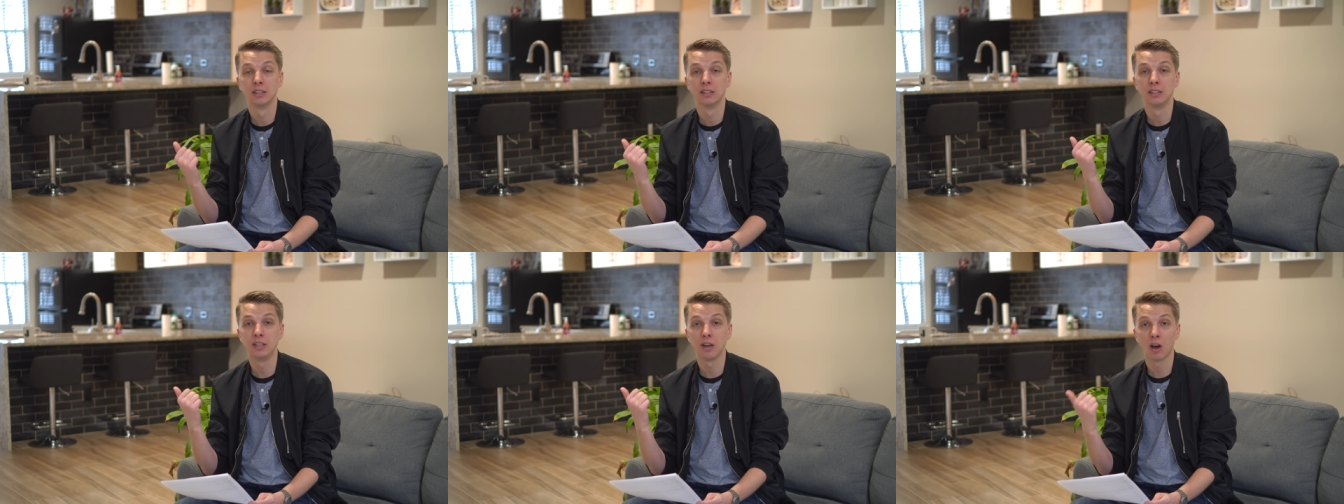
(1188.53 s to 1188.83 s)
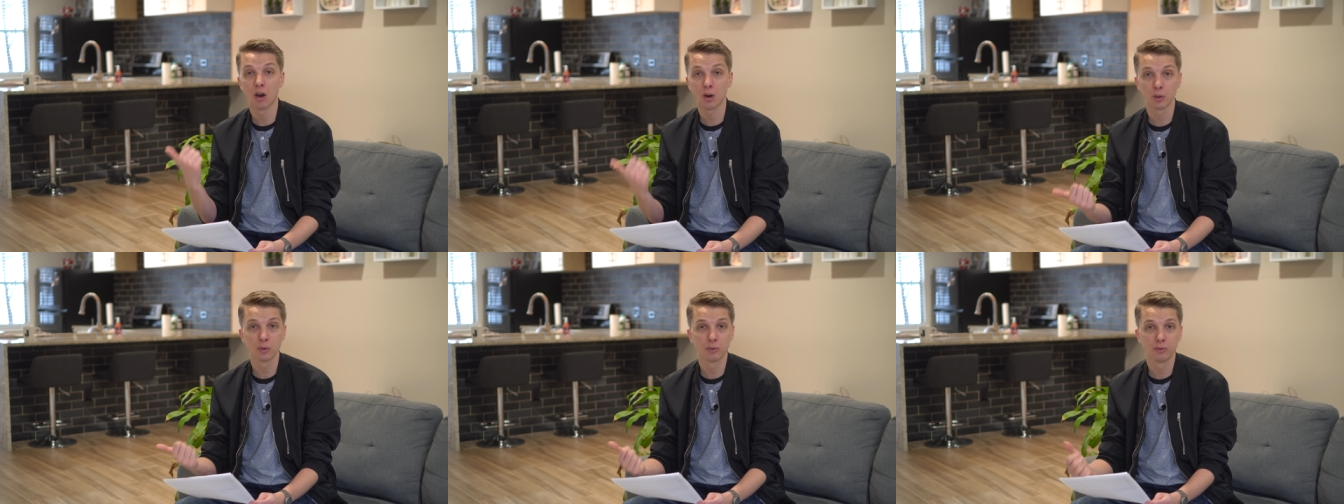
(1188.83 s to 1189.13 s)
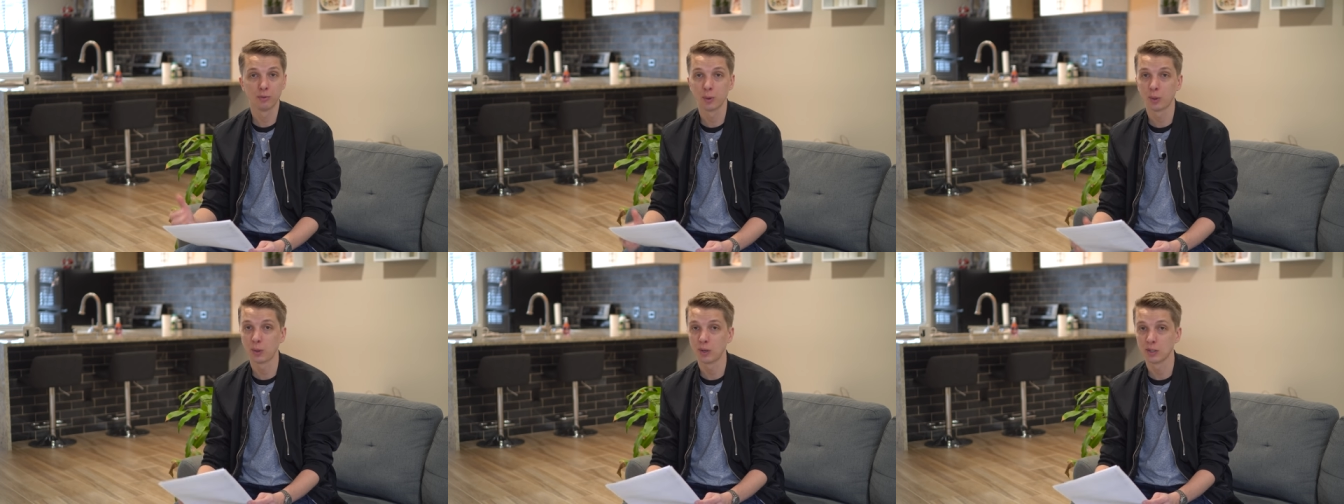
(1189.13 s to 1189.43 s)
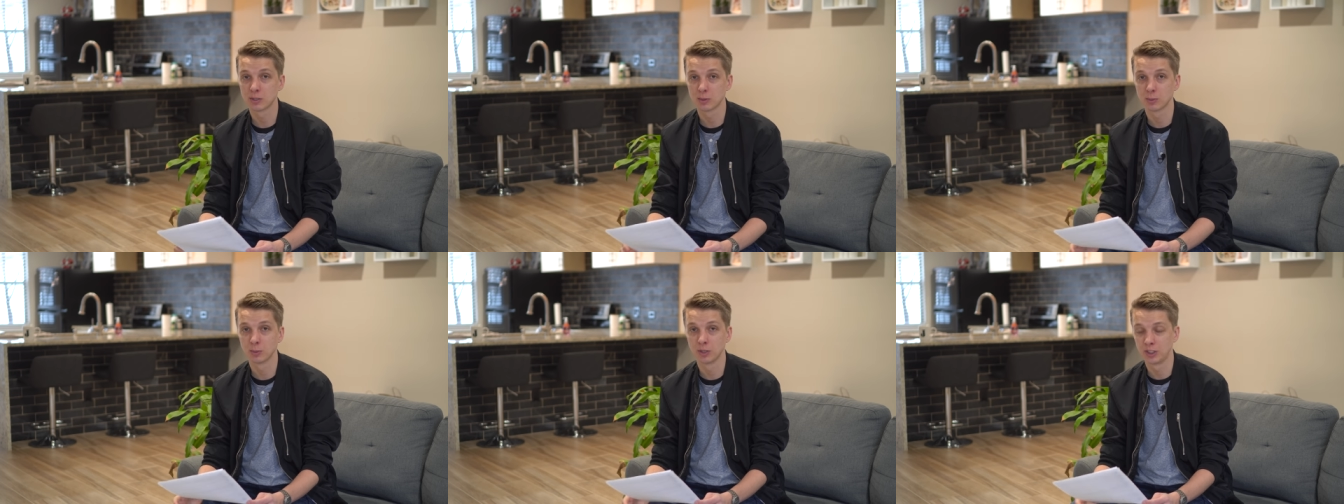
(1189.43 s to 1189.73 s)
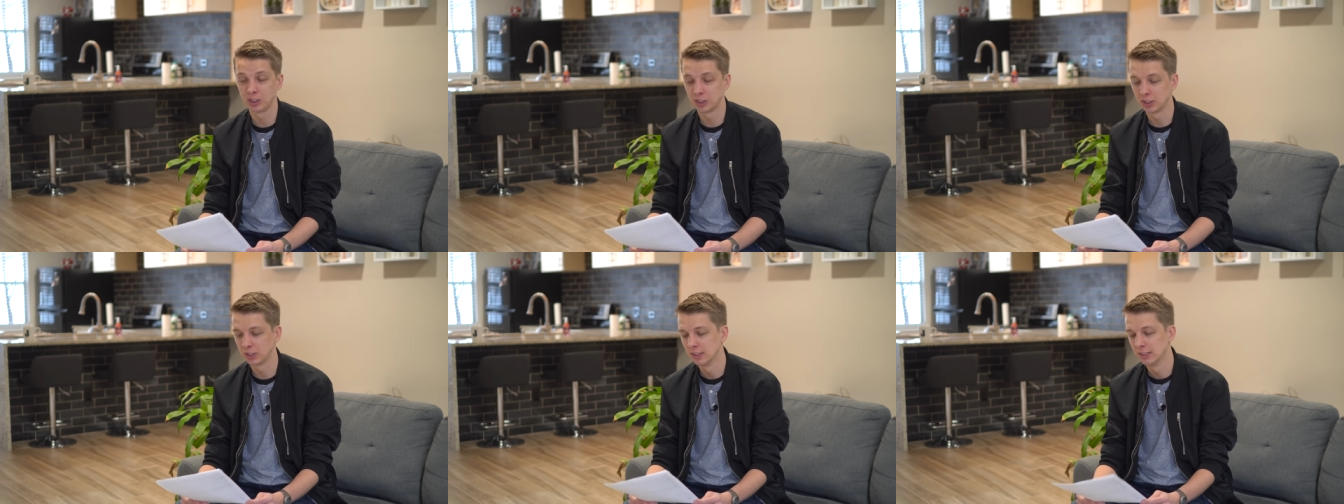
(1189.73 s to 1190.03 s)
The autofocus,
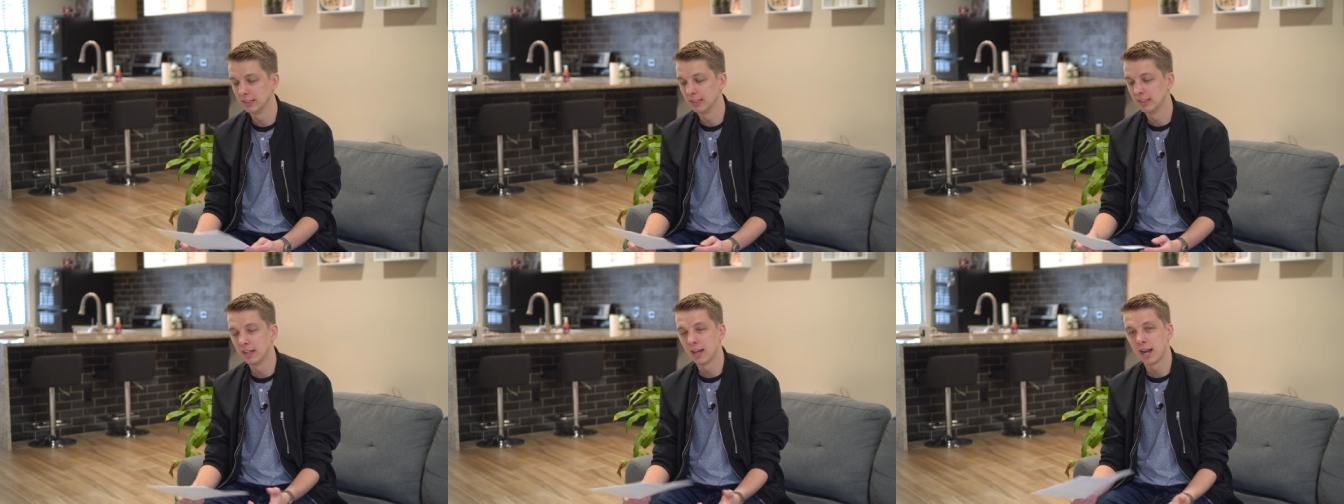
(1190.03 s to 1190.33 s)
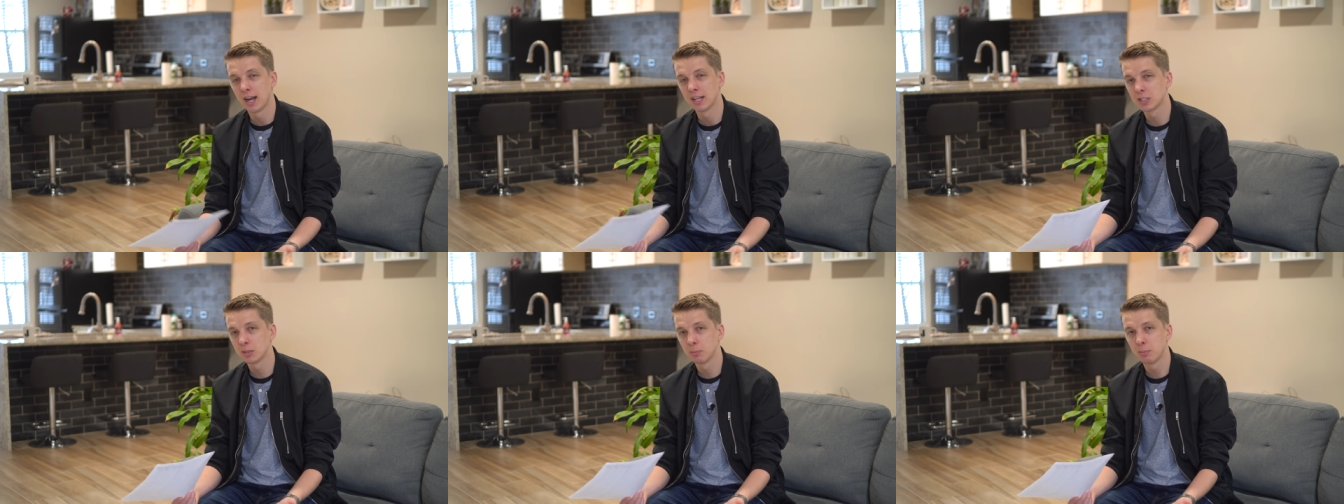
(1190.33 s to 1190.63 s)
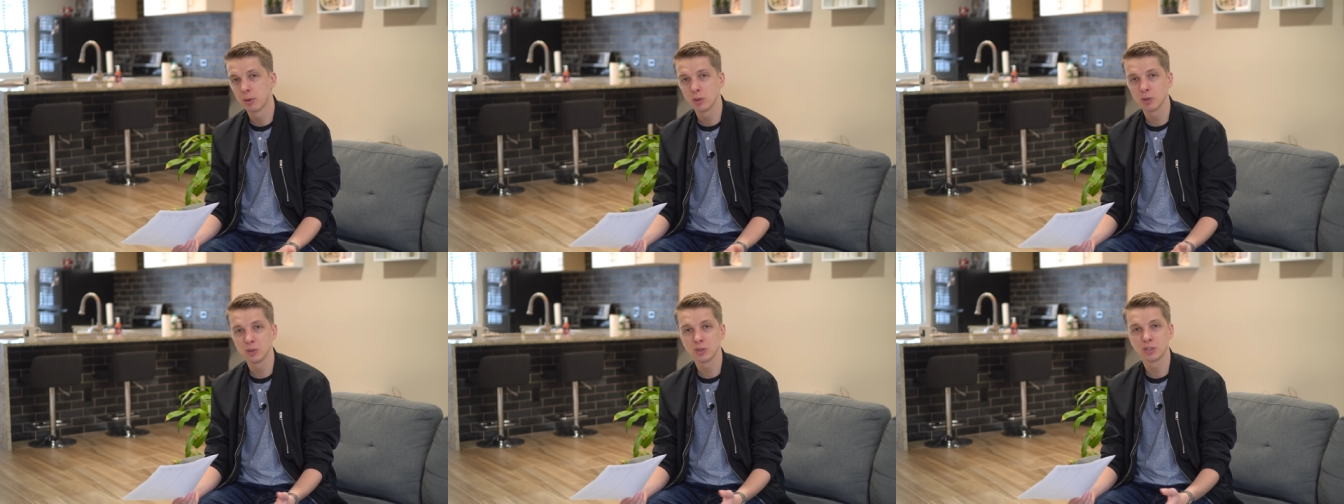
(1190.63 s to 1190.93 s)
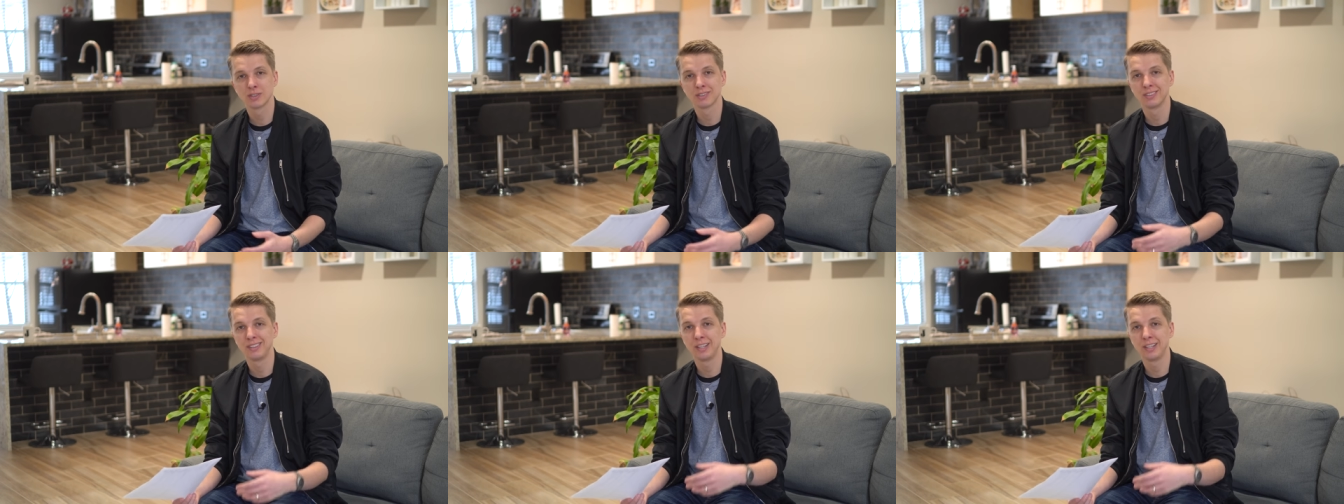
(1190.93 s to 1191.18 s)
which I suppose